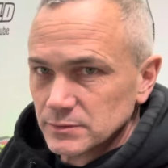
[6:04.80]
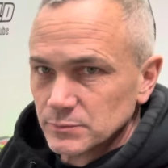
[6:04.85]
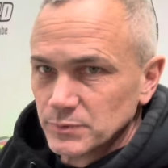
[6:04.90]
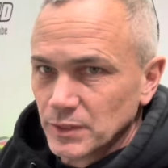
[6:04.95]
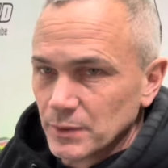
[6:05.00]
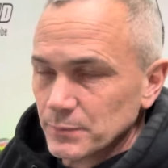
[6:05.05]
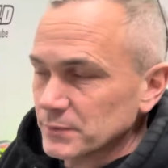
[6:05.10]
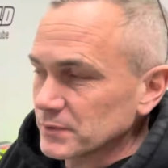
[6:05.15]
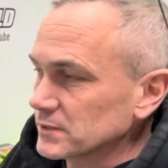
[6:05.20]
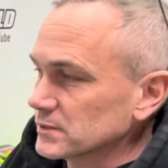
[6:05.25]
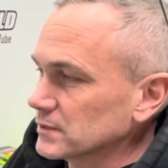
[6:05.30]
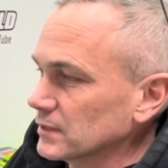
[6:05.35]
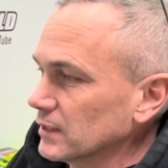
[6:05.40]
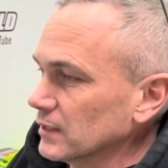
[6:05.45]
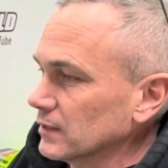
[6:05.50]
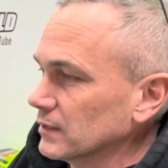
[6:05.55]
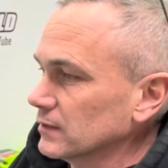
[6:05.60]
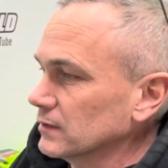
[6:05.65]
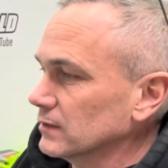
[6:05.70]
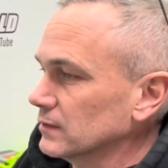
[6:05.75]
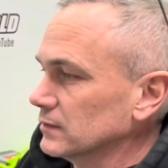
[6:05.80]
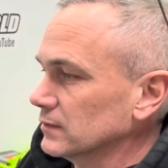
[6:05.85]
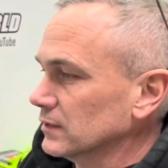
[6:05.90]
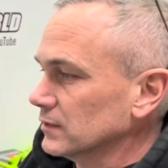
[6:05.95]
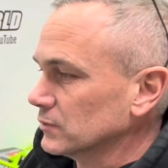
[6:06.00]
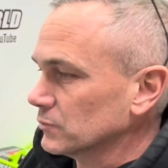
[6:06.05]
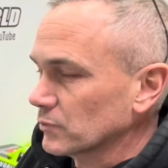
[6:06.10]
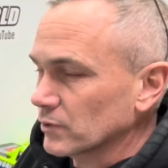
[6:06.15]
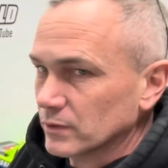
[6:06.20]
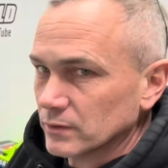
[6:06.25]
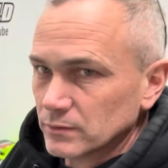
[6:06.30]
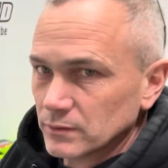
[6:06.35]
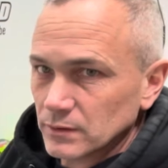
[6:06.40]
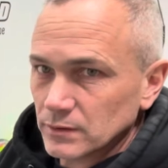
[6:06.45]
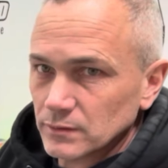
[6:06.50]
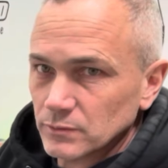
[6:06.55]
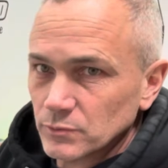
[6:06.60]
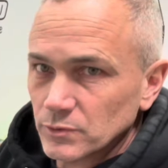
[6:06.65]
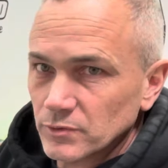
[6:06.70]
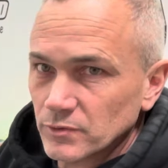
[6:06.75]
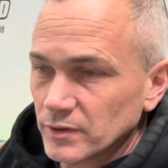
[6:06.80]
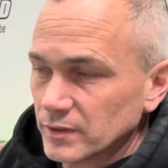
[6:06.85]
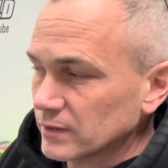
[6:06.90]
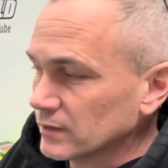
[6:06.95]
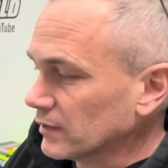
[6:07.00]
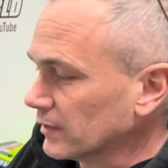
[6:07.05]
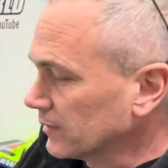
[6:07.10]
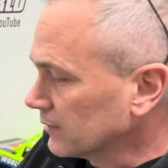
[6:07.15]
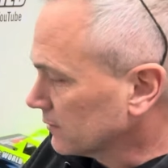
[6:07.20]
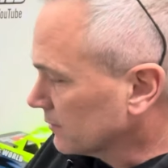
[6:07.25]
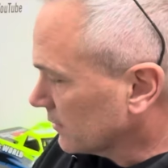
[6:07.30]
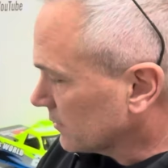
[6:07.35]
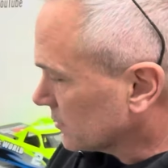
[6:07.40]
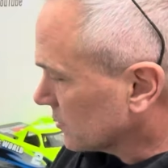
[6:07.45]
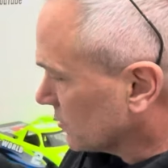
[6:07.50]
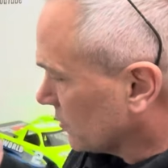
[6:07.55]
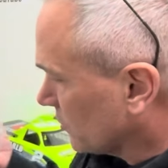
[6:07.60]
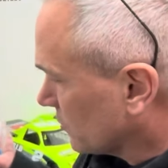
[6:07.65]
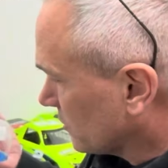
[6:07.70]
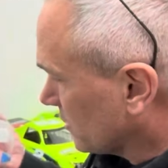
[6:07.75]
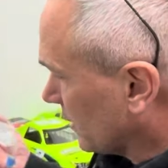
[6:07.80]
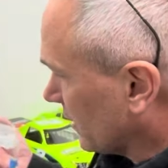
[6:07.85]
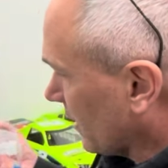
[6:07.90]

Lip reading: some tape on this thing and get to work. We're running late. It's Tuesday